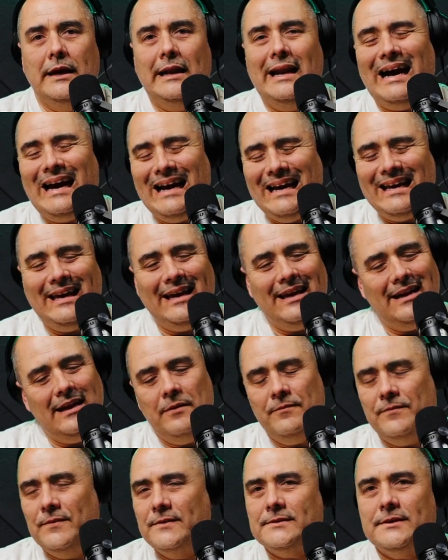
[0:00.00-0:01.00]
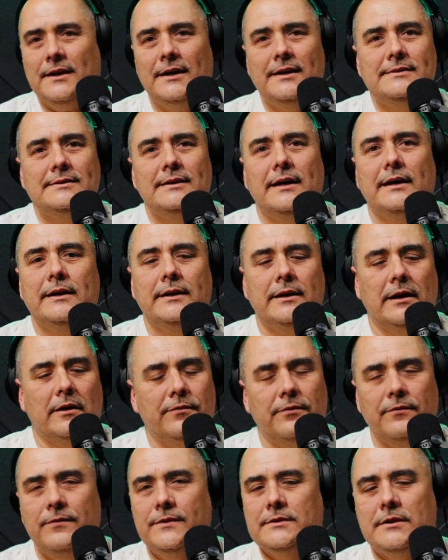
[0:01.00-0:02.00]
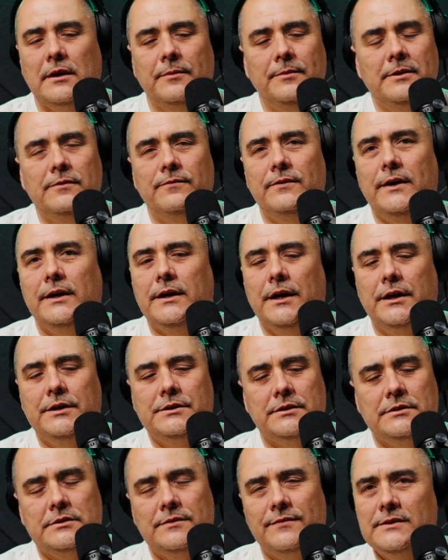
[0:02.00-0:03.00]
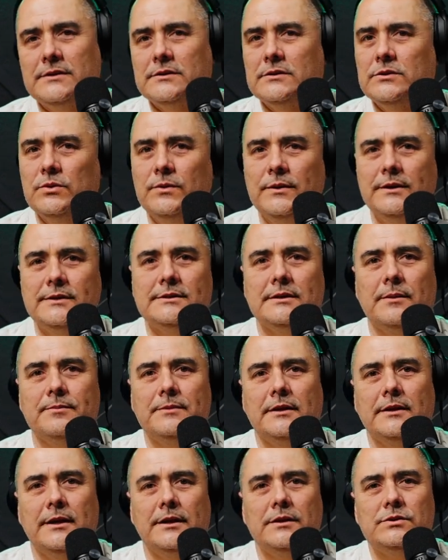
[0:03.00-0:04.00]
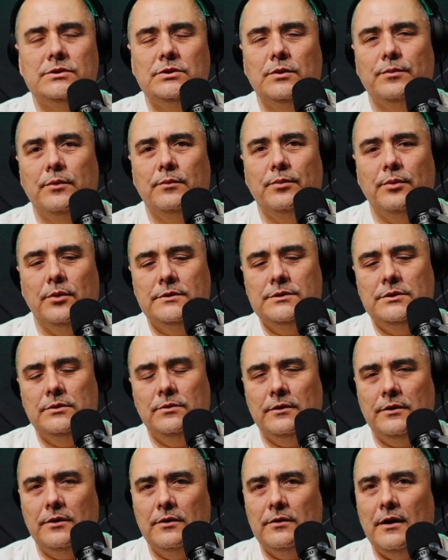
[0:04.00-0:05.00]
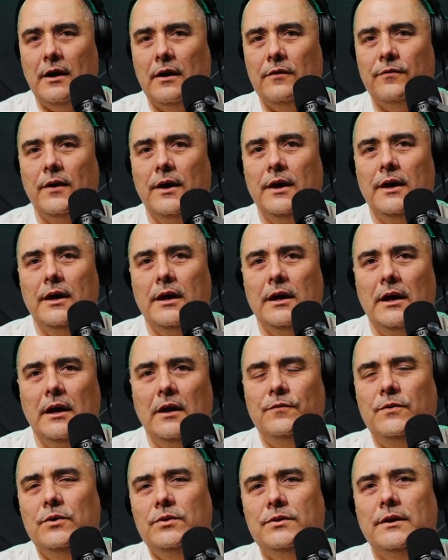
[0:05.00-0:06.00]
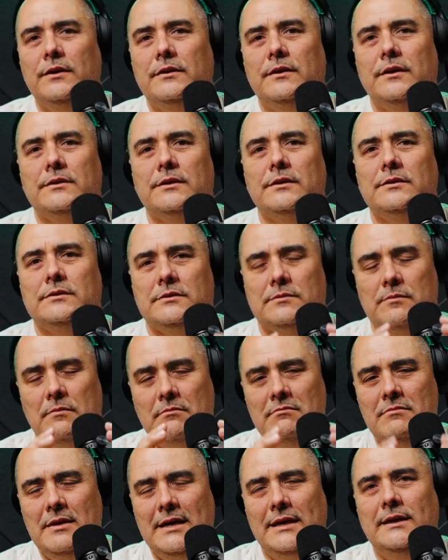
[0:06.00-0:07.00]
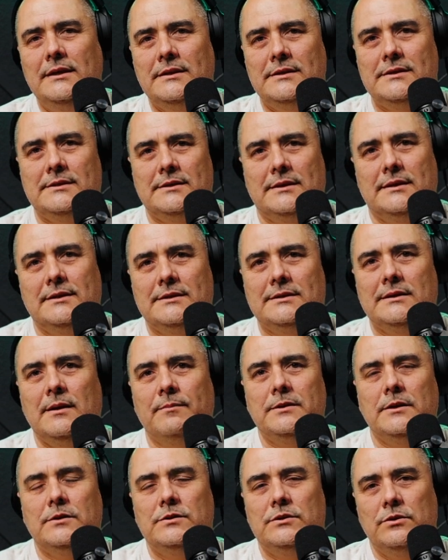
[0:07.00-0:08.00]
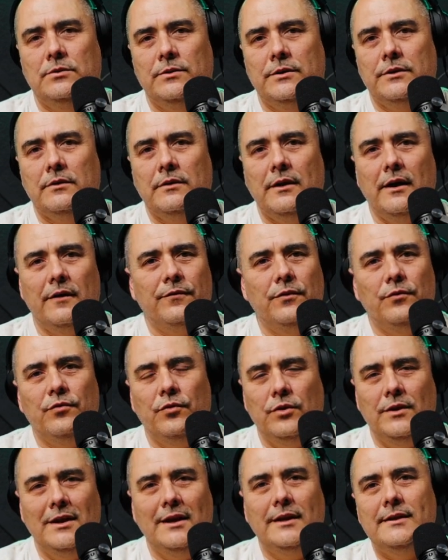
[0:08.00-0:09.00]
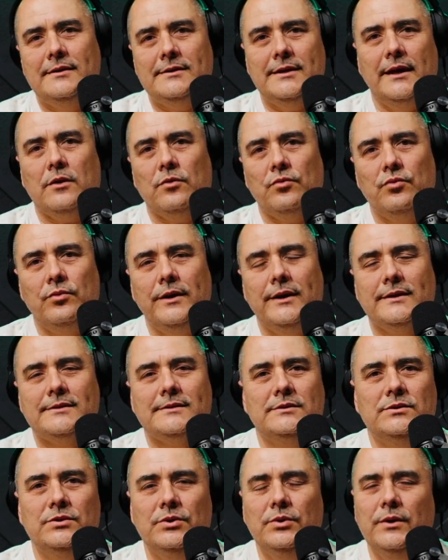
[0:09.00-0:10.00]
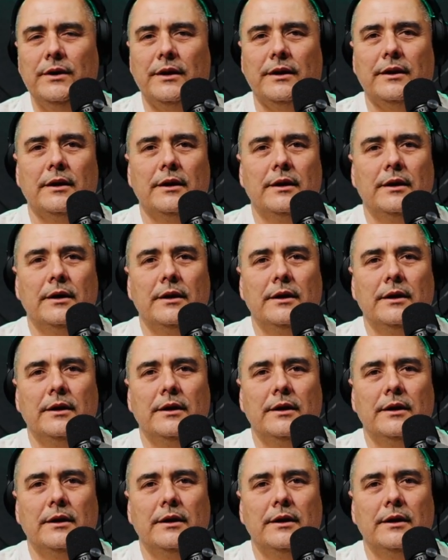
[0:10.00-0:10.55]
And I can't emphasize that enough. If it's coming to vacations, if it's doing something that is super important to you in your life, if you think that this means something to you in your life, if you need to take a risk, do it.